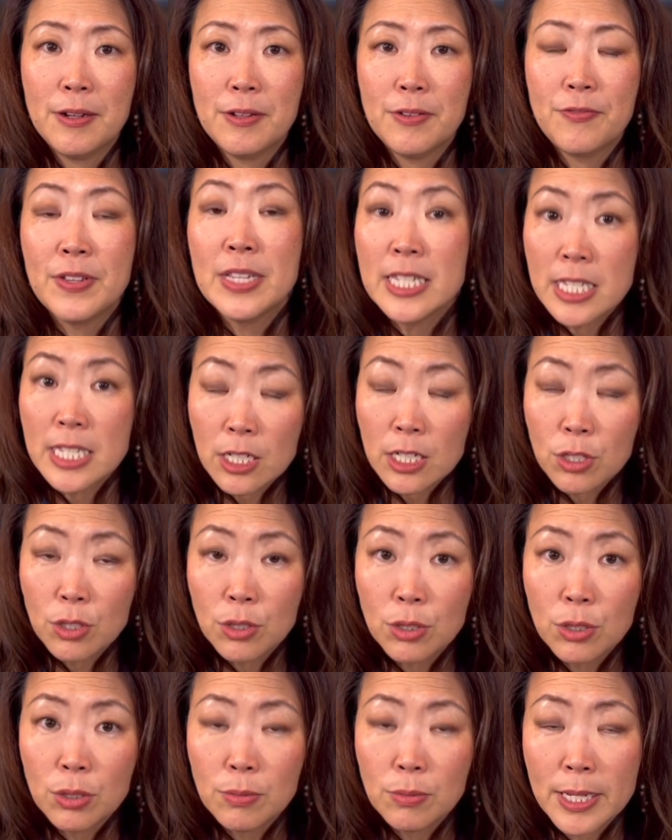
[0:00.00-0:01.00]

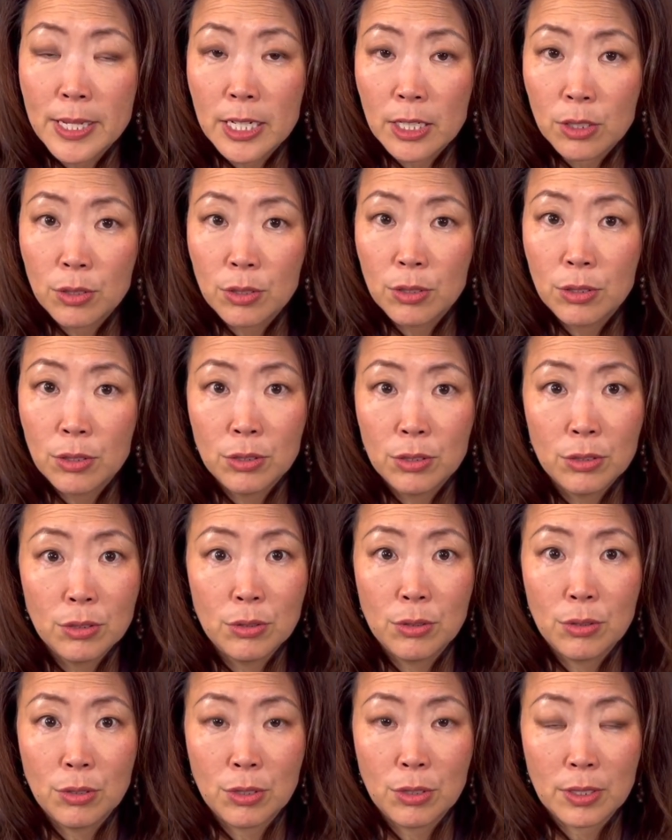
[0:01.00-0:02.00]
physical,
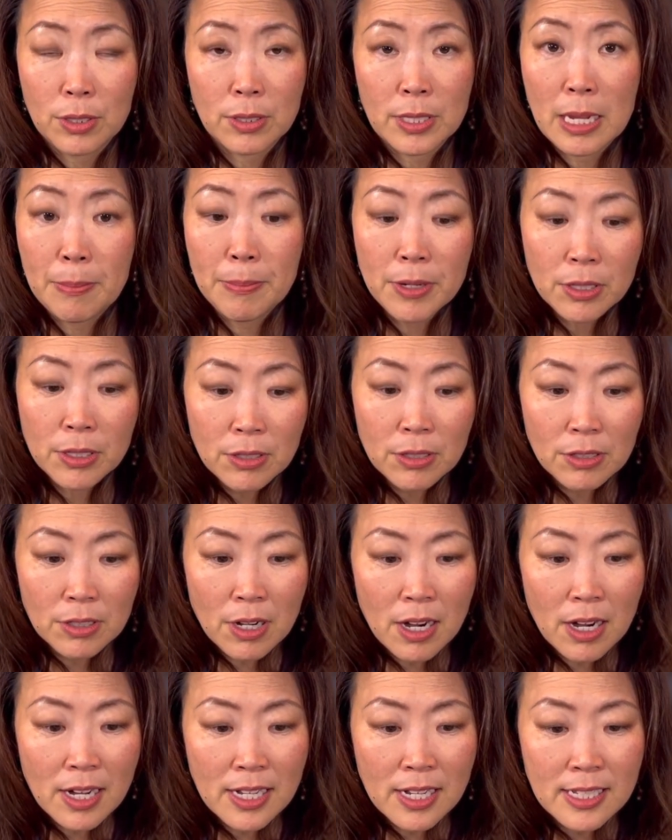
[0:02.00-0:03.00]
medical, or chemical
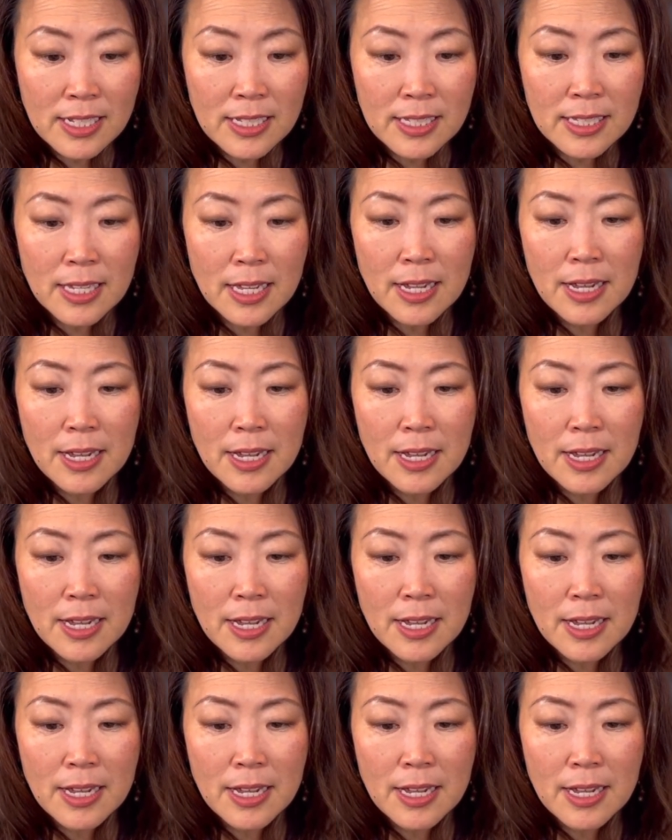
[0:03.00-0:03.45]
cause,